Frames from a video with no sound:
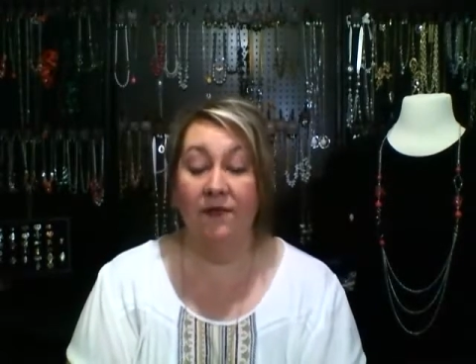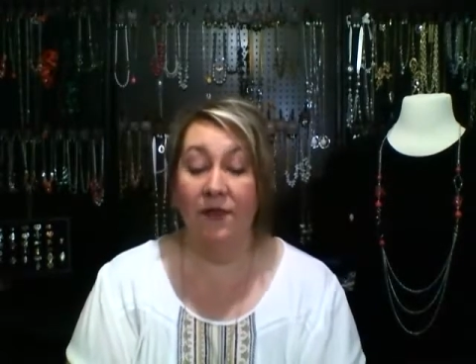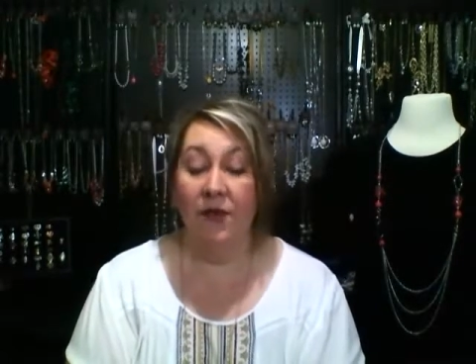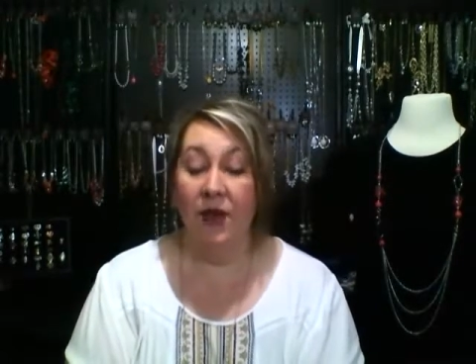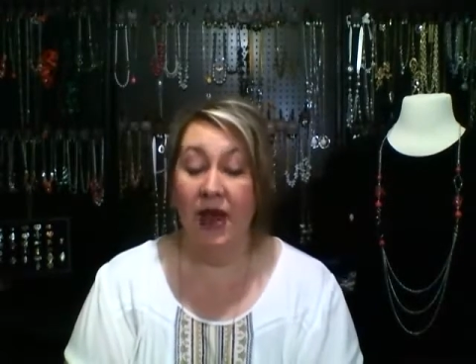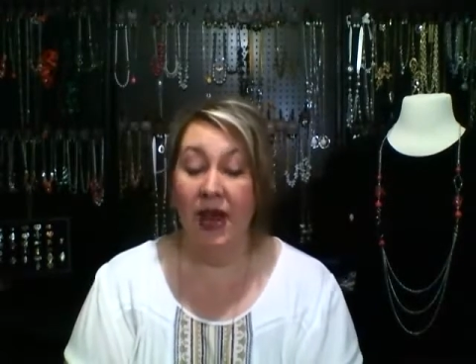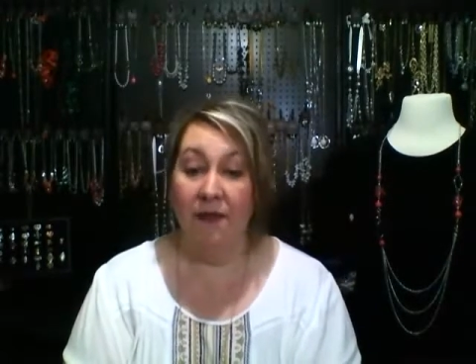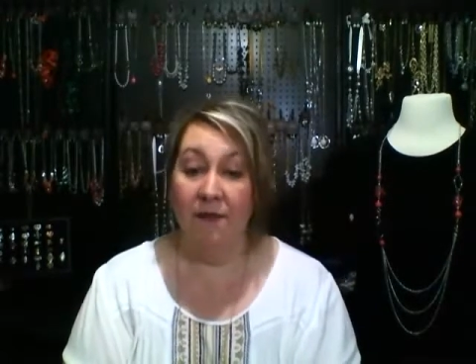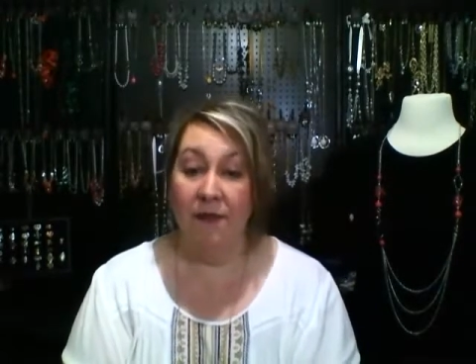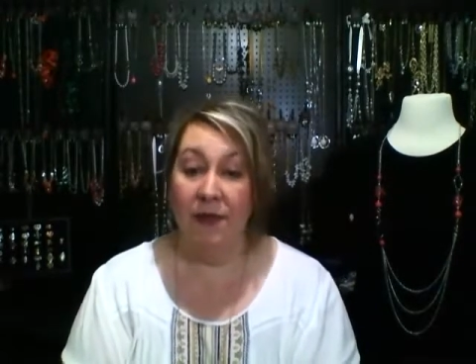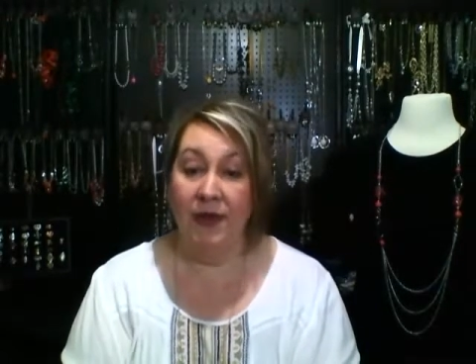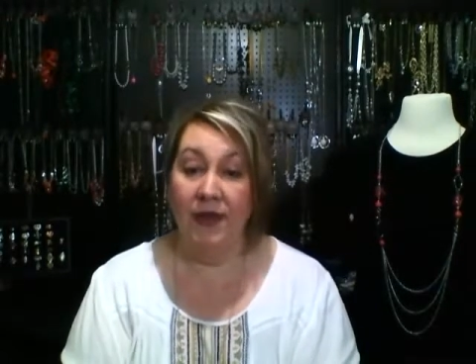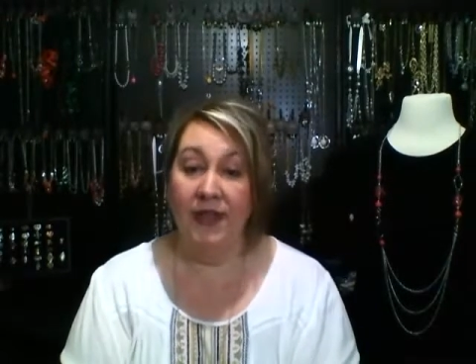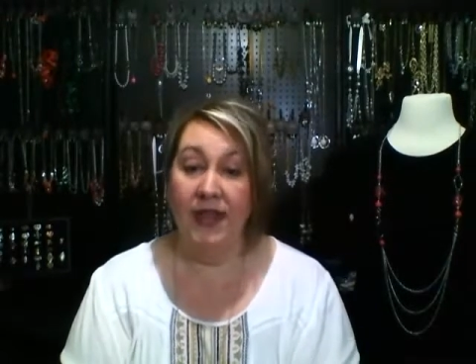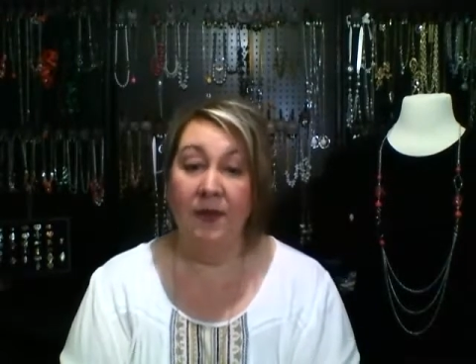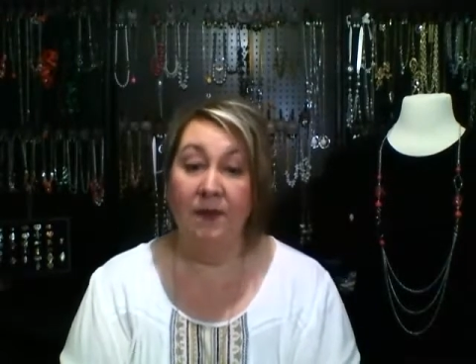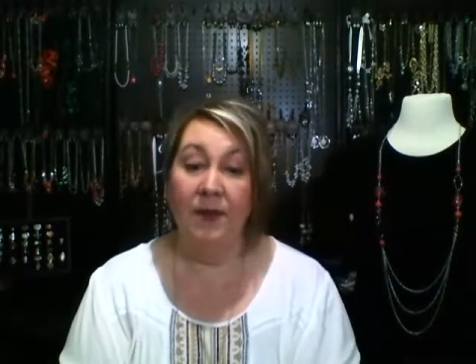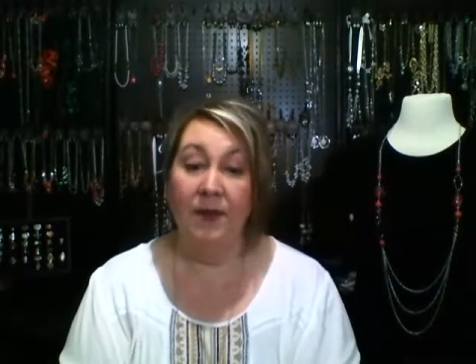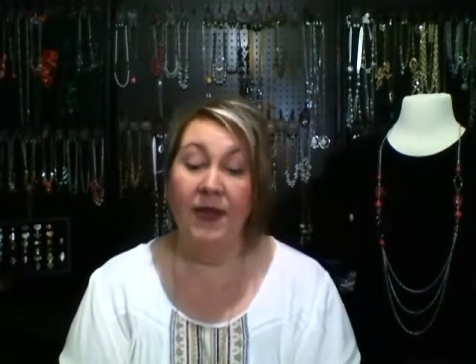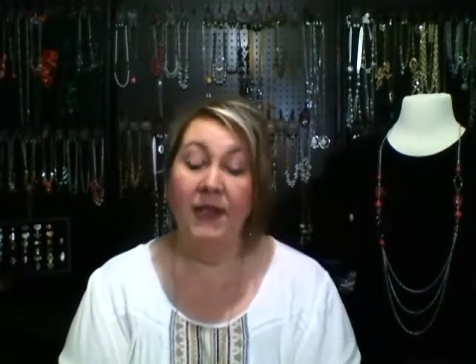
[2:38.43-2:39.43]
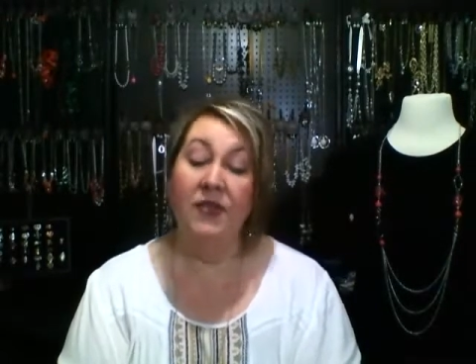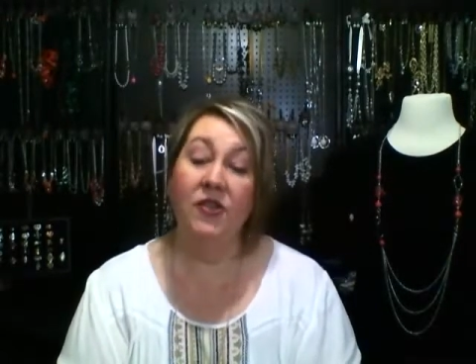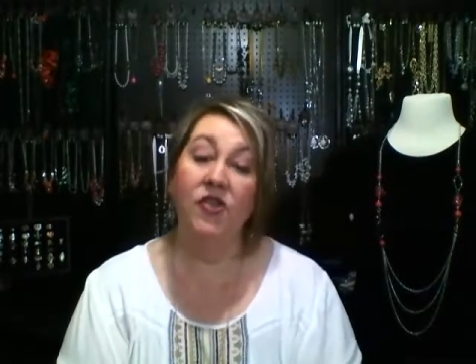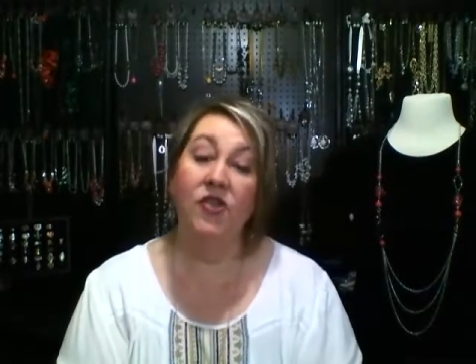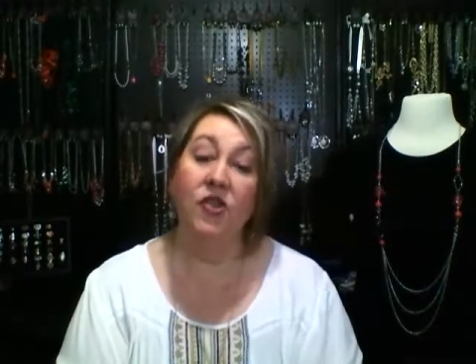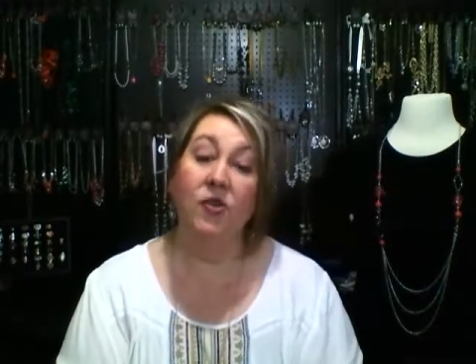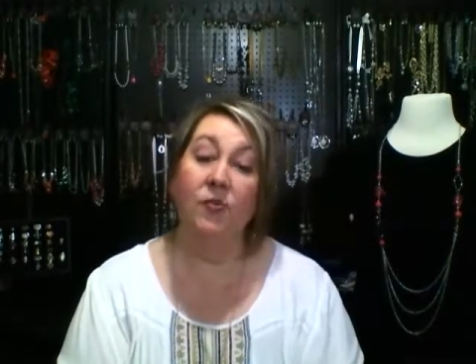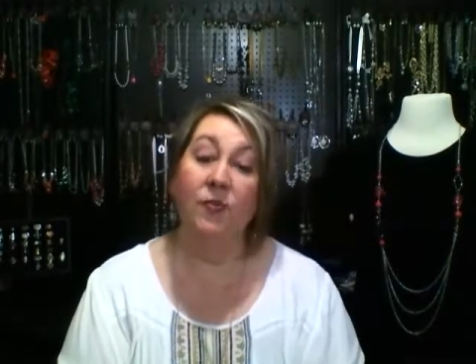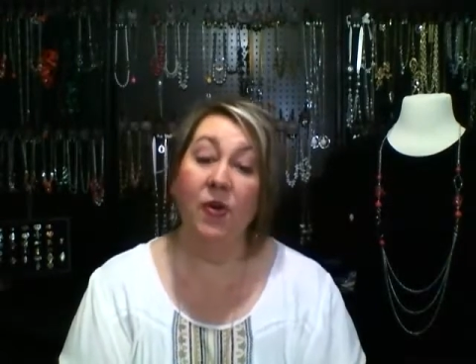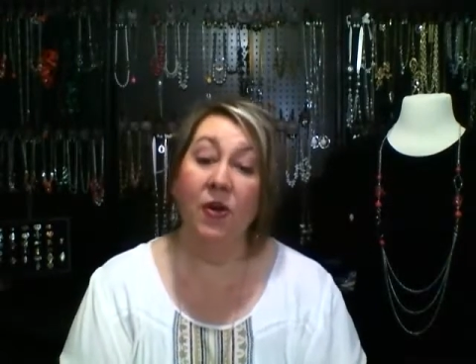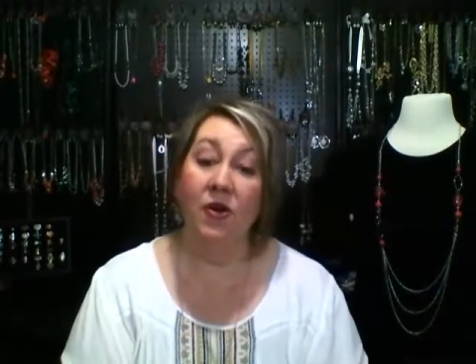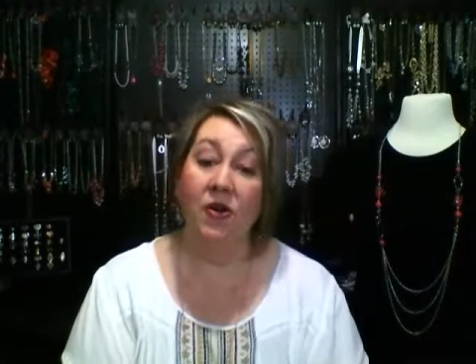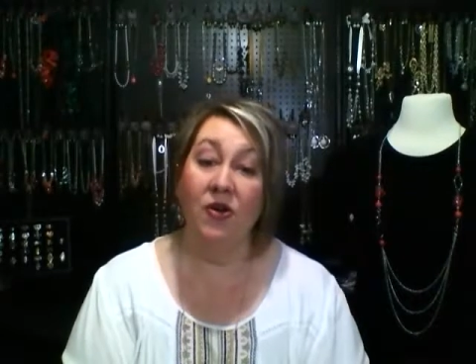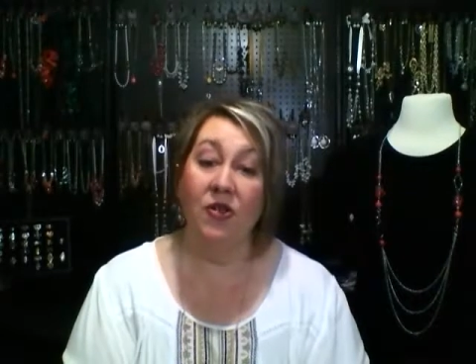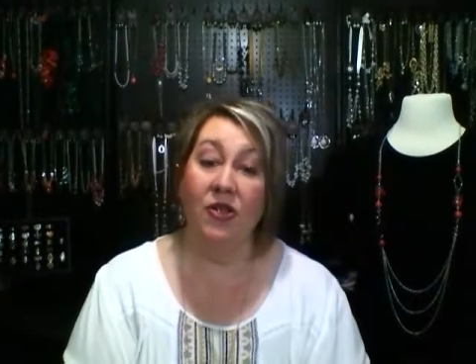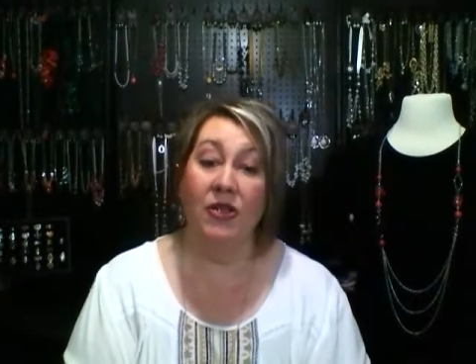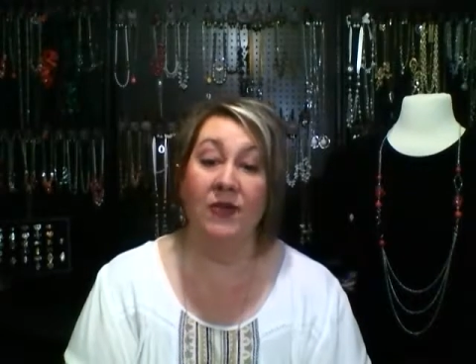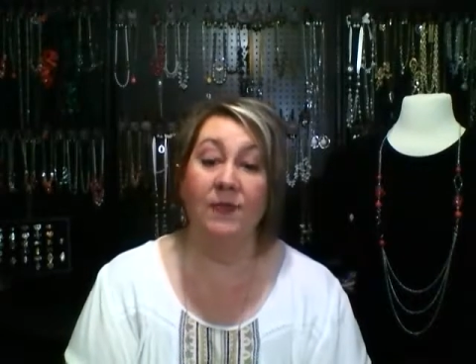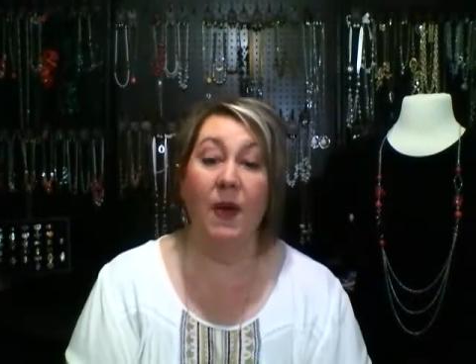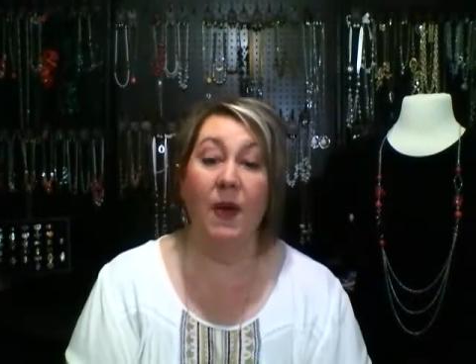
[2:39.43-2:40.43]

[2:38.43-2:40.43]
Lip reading: for every 10 pieces you purchase,